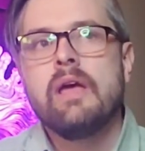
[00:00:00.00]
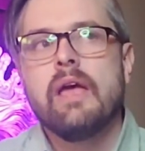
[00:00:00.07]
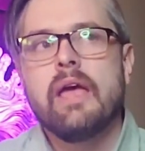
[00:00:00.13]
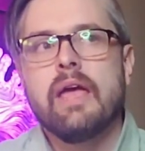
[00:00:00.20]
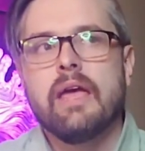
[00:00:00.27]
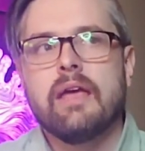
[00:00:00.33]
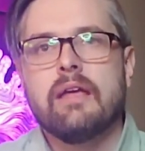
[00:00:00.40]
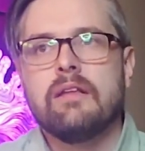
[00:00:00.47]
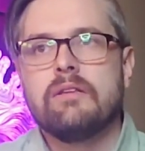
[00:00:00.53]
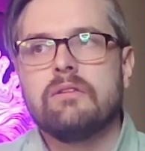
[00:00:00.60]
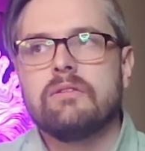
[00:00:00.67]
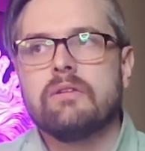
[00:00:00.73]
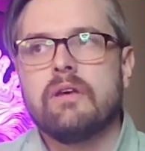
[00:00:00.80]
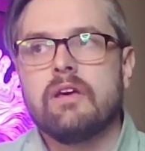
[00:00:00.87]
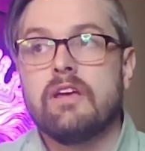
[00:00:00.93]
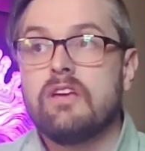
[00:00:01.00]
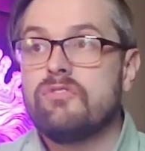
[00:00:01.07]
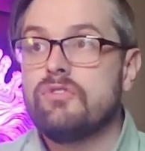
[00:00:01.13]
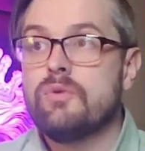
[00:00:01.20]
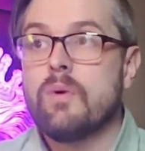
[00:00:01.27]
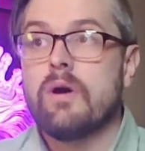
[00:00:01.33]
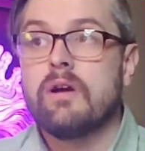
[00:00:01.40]
And if
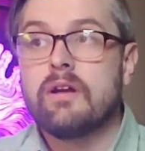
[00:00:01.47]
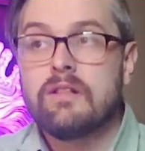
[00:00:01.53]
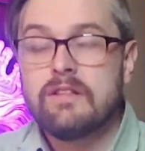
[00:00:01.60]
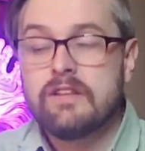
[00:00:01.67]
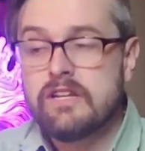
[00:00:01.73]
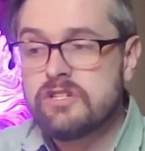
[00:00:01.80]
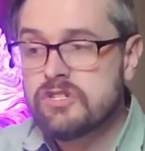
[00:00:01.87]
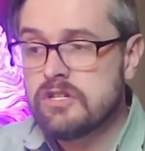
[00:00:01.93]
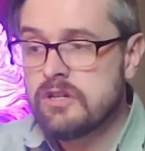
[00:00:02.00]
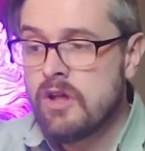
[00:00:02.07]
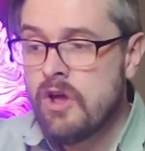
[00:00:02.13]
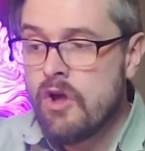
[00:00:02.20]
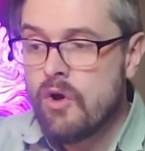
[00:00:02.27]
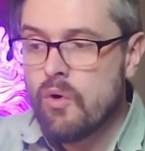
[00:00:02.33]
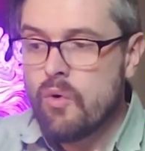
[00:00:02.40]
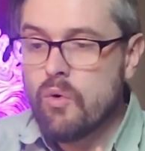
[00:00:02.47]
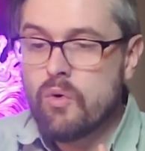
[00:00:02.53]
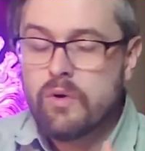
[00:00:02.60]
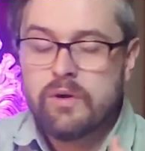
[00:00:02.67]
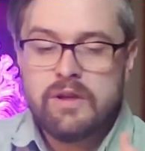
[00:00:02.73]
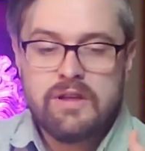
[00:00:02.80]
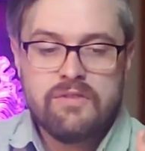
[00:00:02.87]
you are a clinician
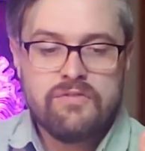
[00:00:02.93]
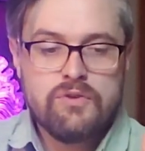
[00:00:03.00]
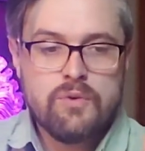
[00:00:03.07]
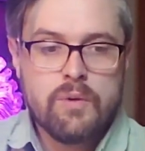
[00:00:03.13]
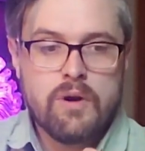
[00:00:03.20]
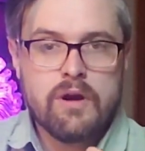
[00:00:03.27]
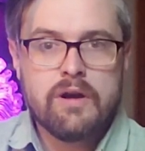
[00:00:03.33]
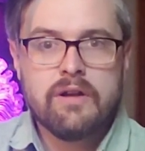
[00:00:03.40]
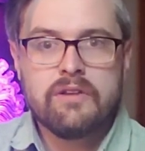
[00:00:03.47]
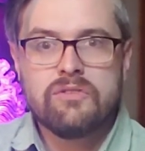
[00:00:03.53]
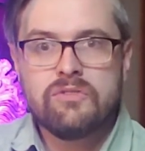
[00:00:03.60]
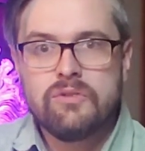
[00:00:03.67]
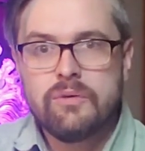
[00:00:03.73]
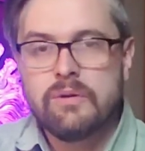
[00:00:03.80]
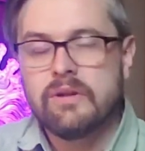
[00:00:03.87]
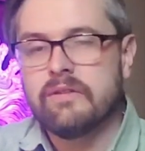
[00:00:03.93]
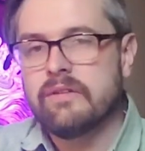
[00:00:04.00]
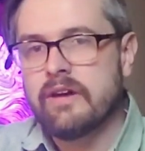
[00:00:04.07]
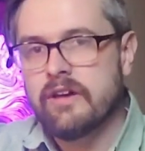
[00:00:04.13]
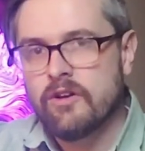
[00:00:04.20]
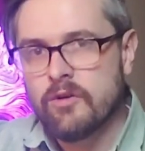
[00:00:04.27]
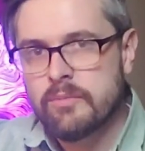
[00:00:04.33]
or if you are a student,
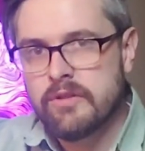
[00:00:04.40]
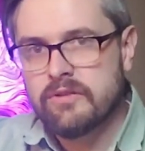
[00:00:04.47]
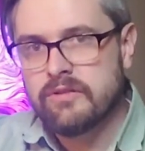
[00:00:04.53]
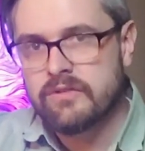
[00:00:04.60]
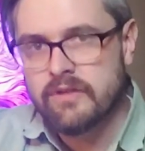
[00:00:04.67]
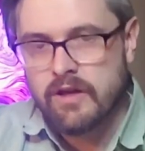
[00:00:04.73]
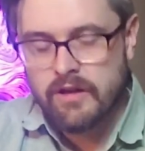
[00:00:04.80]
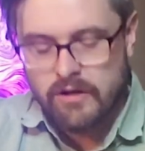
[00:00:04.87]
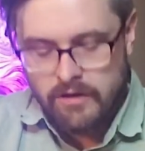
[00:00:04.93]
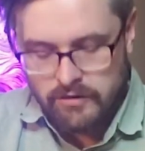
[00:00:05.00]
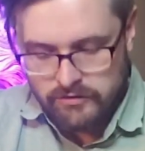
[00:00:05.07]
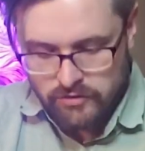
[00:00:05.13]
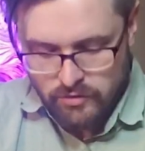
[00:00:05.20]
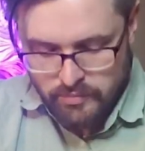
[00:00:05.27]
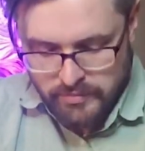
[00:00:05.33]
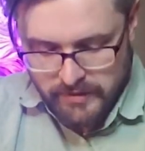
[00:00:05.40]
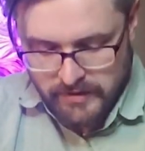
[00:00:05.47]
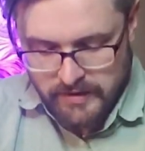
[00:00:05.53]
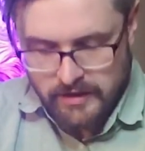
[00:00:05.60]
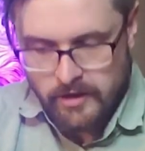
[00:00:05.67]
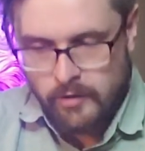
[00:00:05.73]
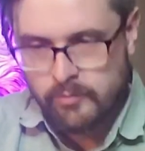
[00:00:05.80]
I hope this has also been
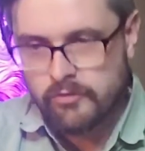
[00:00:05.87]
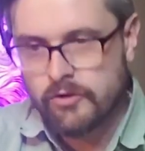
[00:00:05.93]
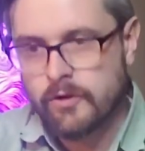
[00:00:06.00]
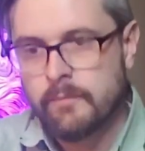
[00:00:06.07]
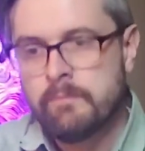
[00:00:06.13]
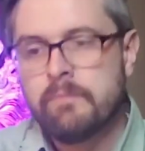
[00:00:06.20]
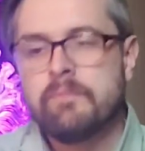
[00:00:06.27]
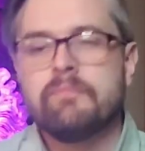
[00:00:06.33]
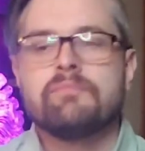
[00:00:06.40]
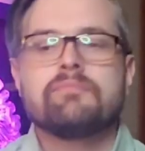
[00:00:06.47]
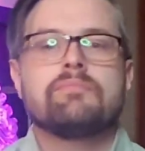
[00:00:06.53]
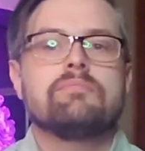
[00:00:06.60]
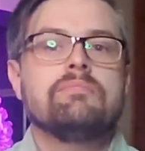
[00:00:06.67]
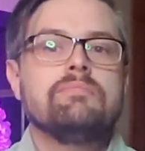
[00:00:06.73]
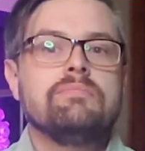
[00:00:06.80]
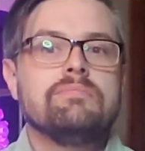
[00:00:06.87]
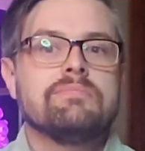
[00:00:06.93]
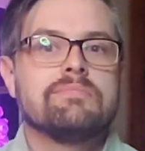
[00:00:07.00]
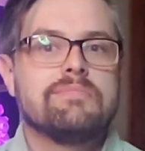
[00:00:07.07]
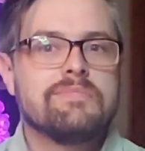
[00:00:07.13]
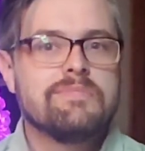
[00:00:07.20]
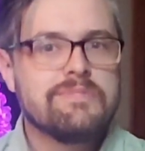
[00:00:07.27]
helpful.
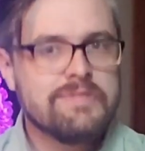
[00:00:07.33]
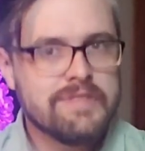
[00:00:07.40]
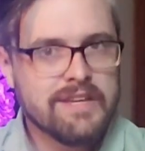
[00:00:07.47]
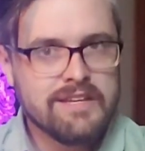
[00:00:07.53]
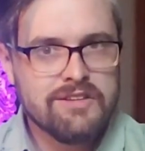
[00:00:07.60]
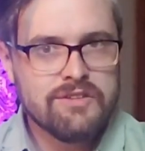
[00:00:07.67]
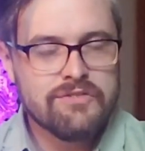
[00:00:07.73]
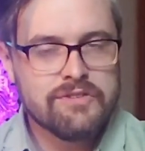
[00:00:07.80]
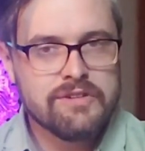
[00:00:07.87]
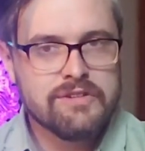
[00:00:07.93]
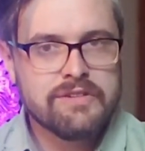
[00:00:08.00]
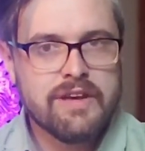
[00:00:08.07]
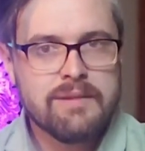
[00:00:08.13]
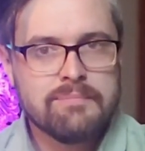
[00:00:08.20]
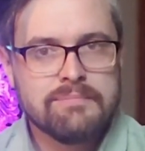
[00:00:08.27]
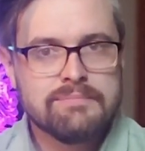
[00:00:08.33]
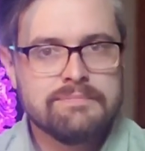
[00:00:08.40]
Thank you for your time.